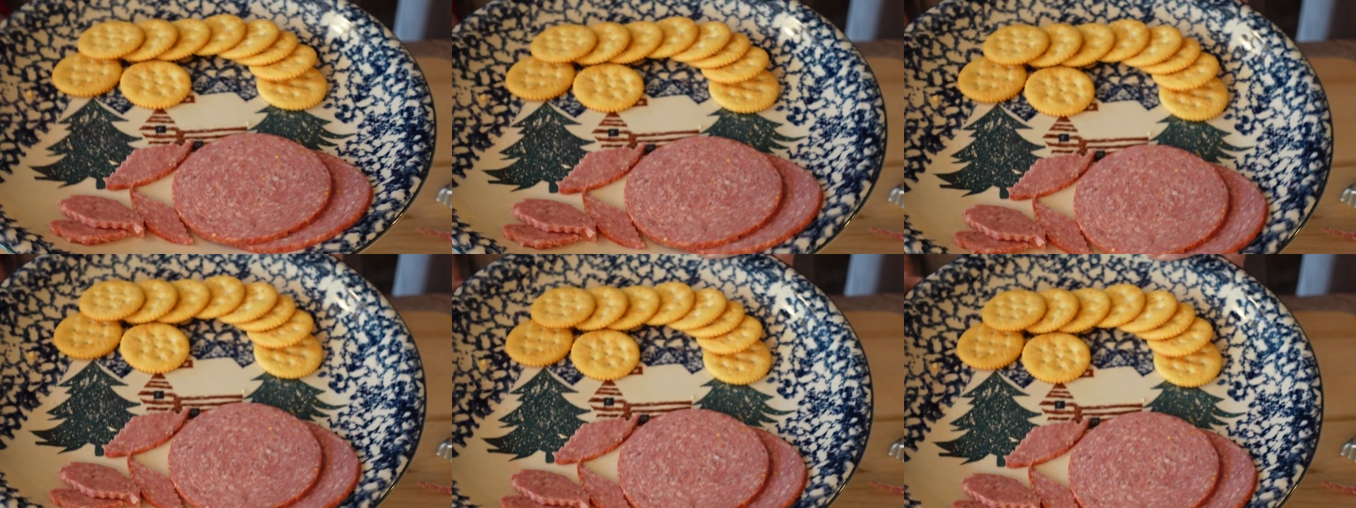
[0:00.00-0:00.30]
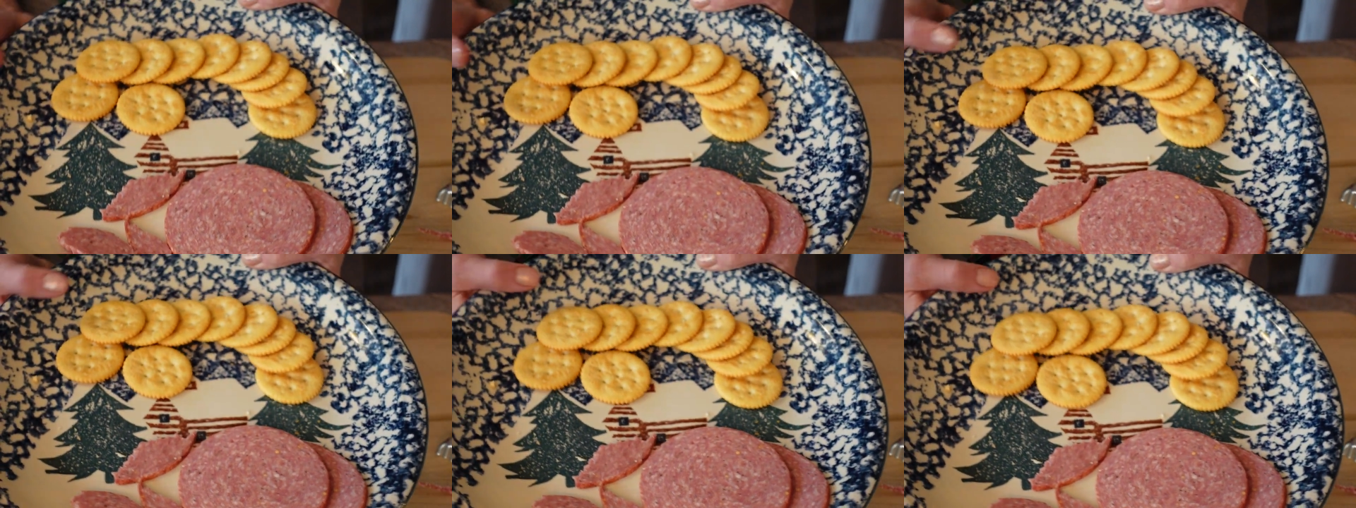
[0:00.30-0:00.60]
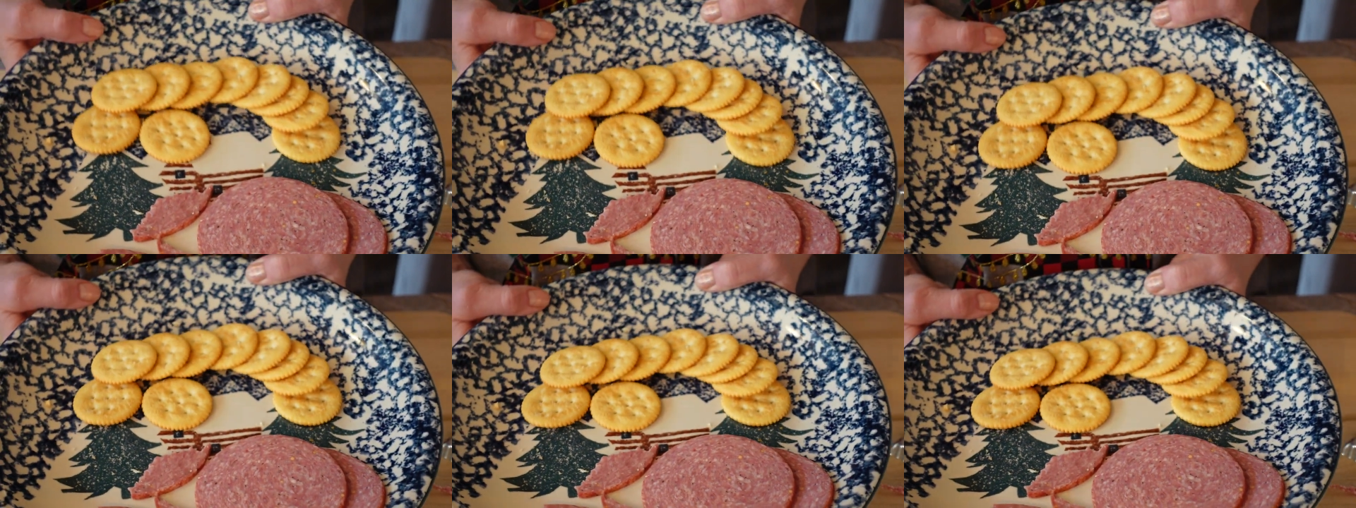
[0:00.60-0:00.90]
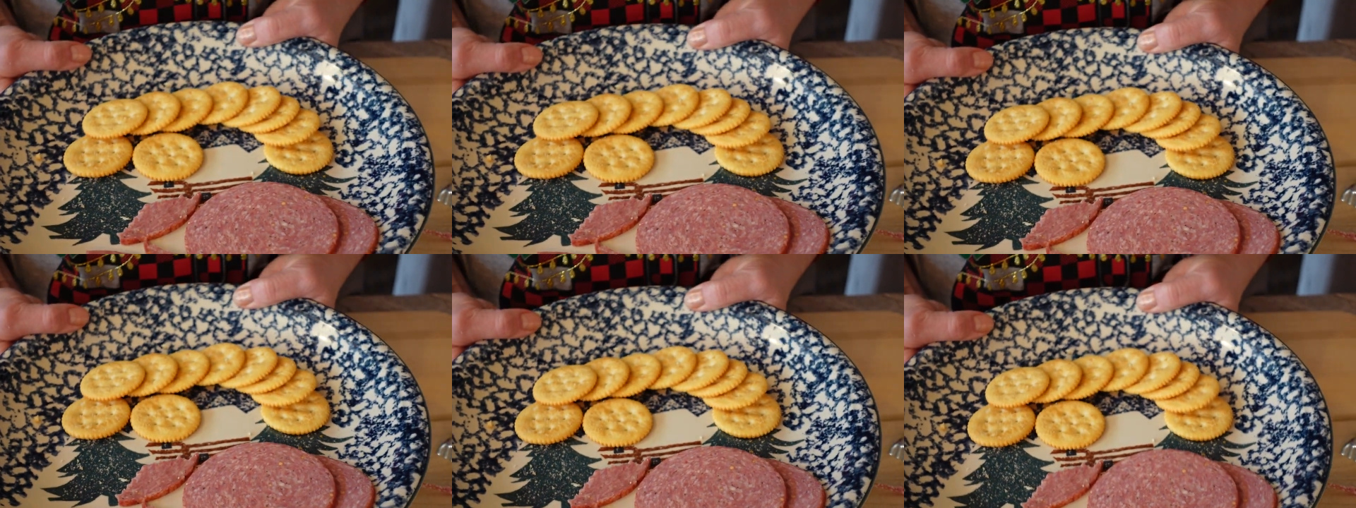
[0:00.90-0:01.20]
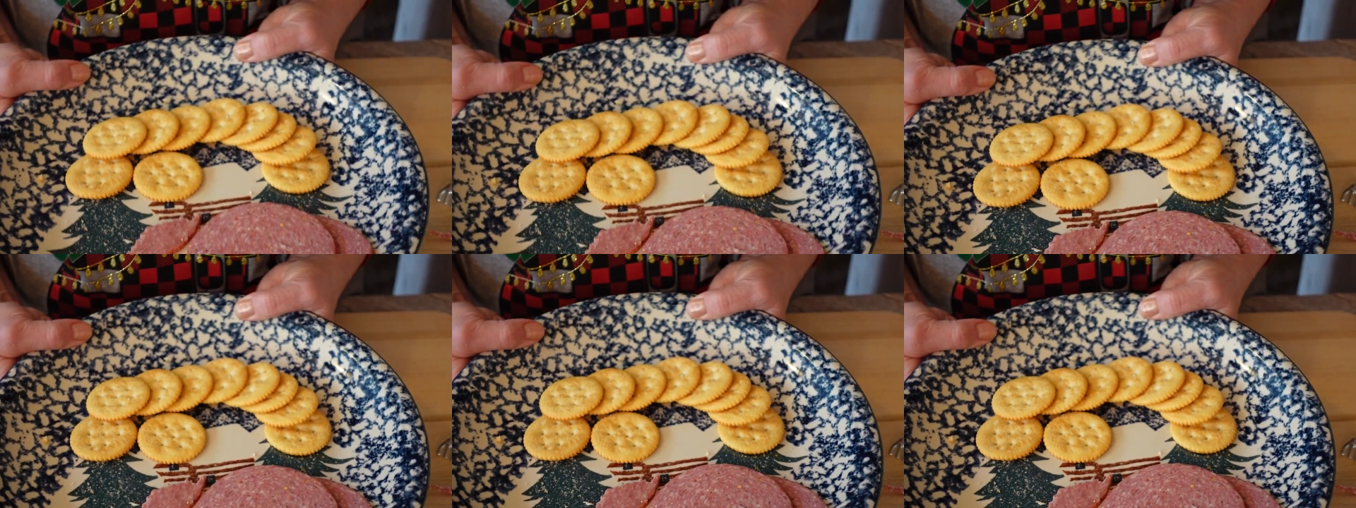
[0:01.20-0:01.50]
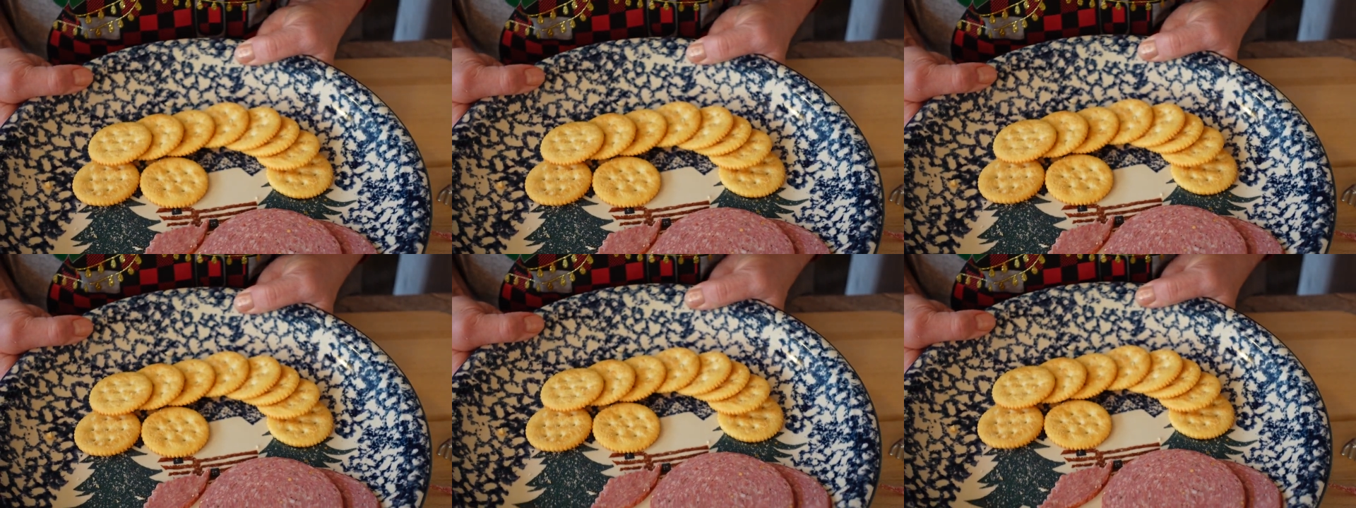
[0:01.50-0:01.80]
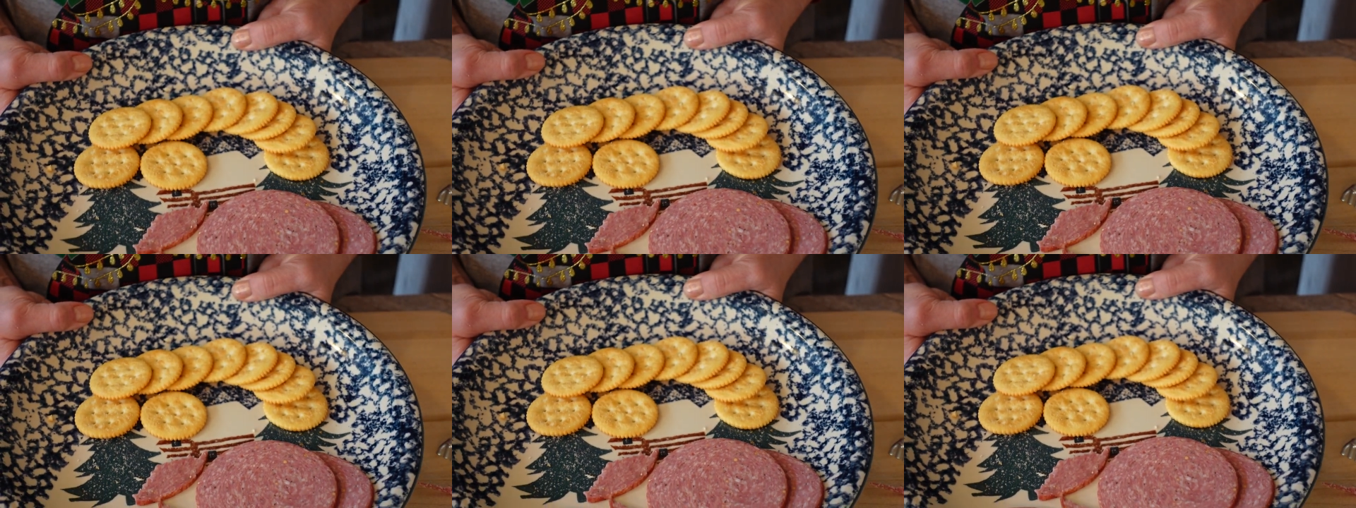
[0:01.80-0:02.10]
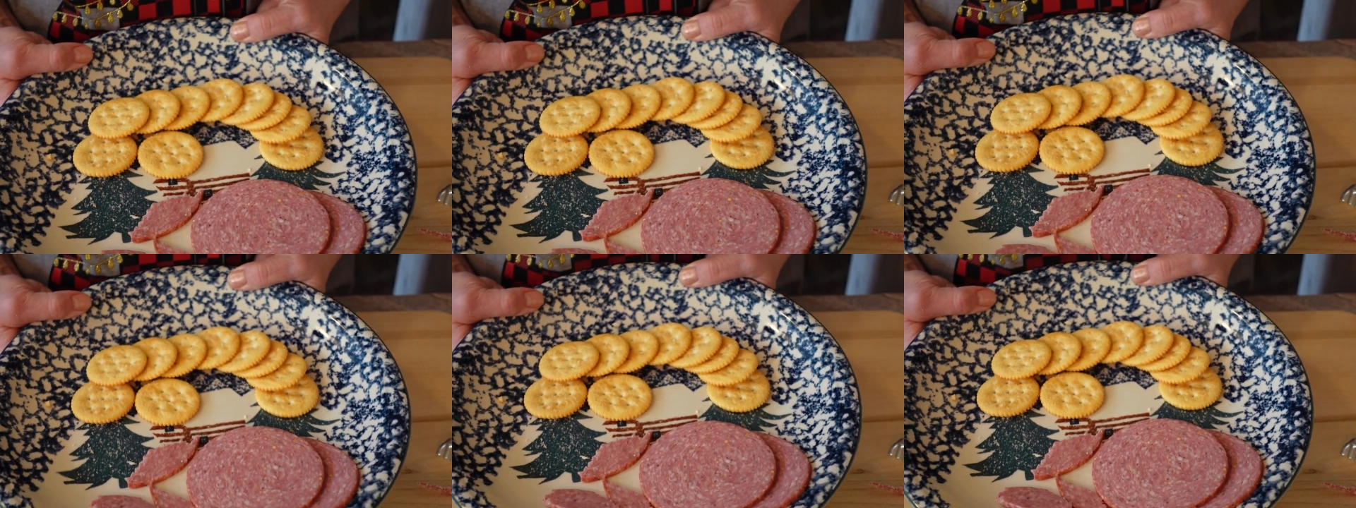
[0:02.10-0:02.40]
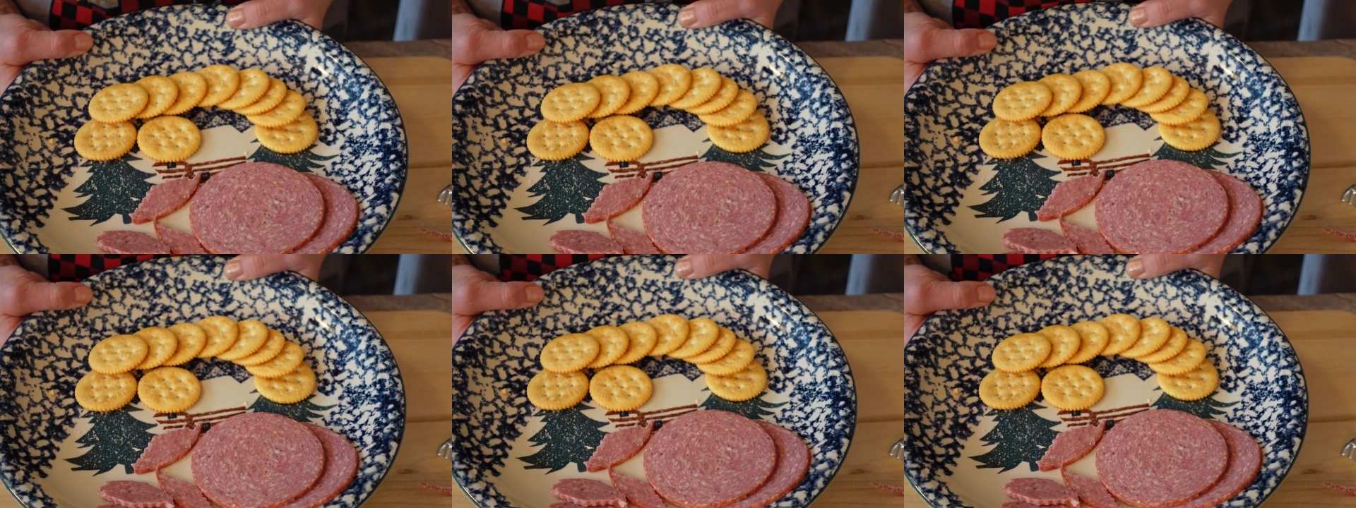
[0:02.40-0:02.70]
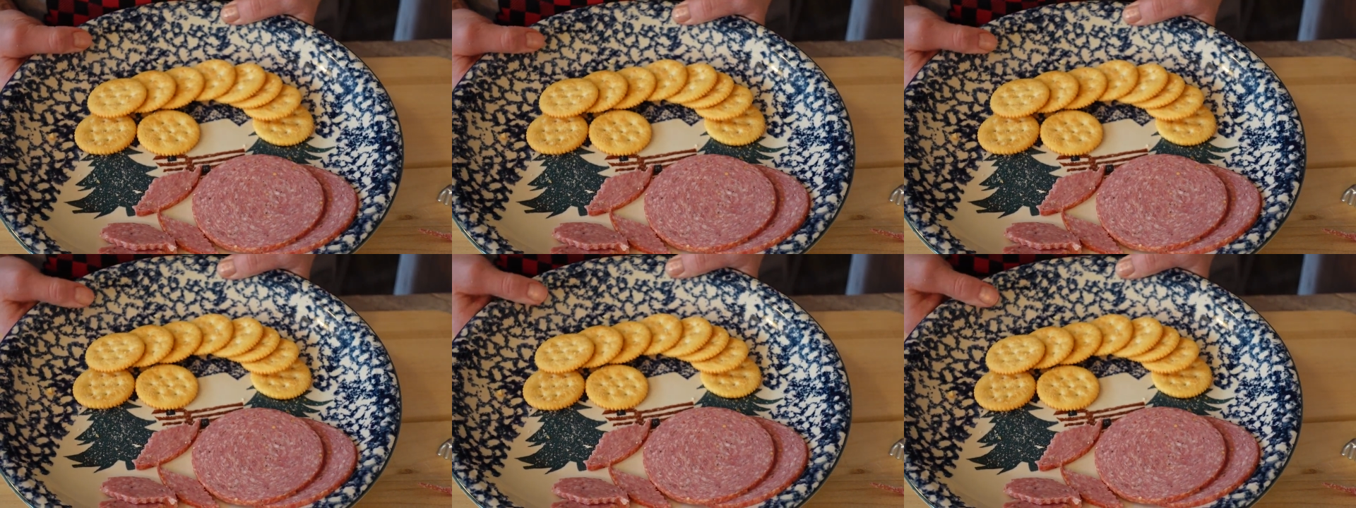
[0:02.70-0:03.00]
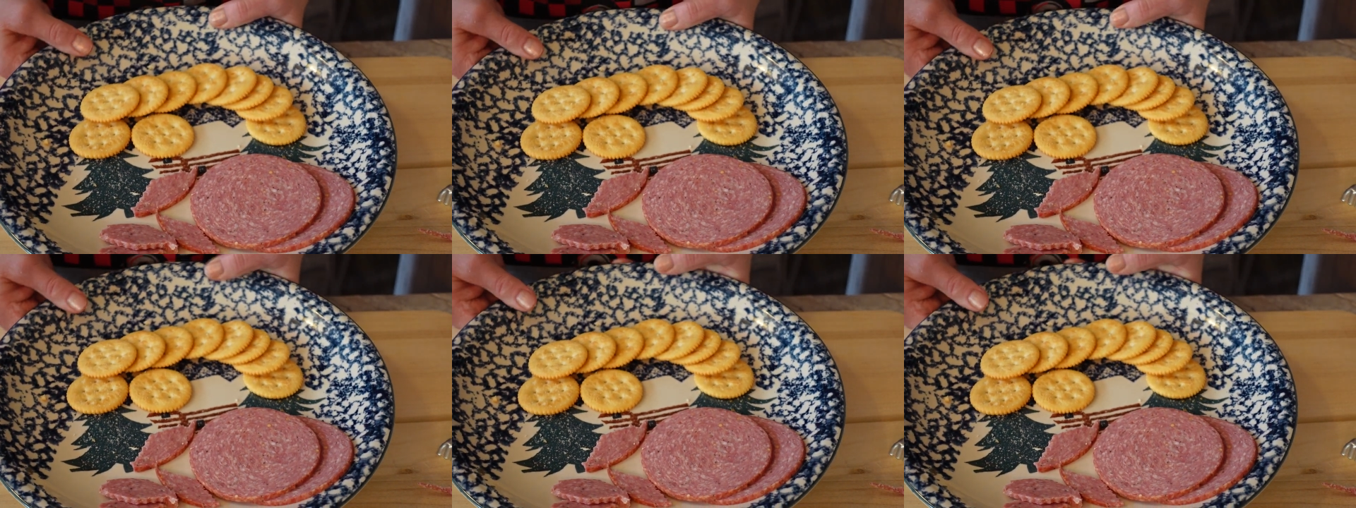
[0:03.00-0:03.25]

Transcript: (no speaker visible)